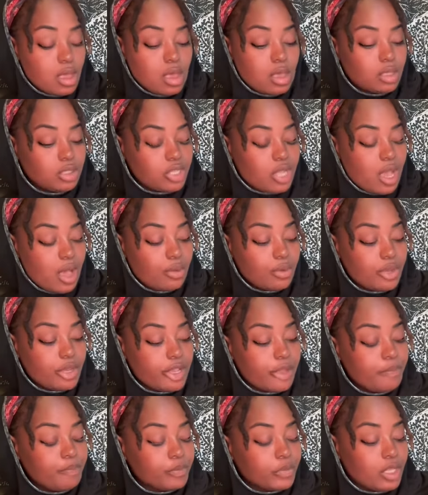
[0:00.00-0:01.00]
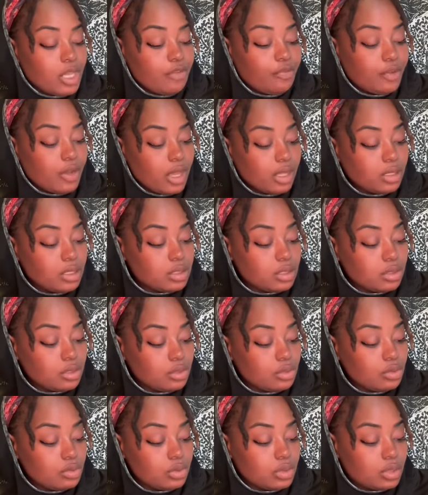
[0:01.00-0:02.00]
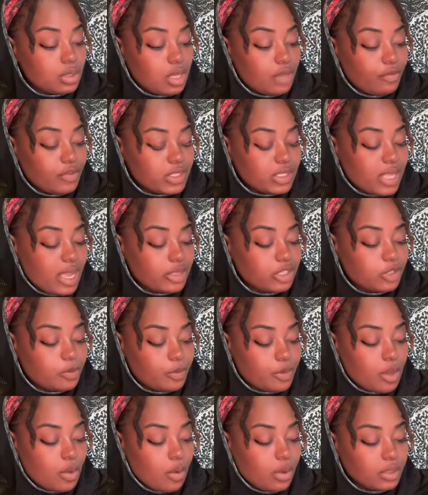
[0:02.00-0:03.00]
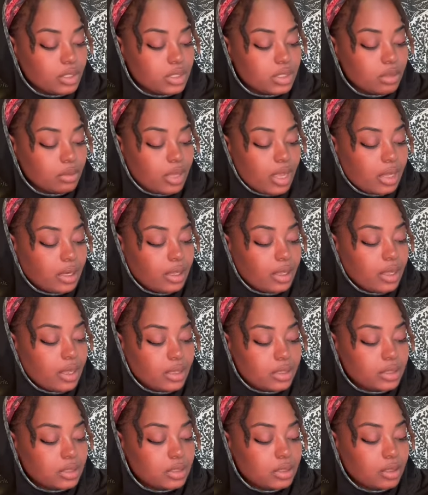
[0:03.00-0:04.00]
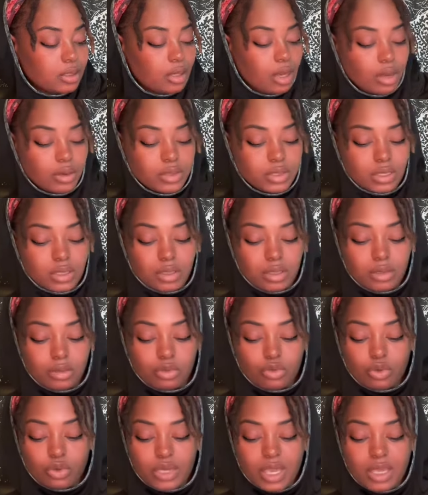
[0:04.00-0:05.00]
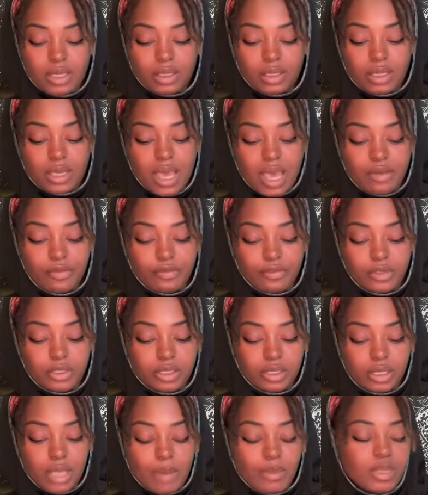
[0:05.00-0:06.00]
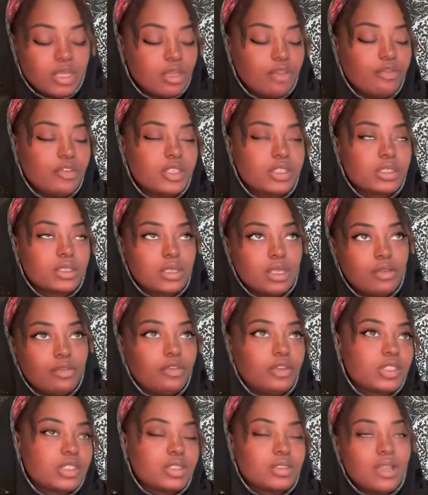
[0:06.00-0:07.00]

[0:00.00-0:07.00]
Child, what? And for others of you, if it's not spell work, it's some kind of hexing and cursing and creating conflict. I mean, if it's if it's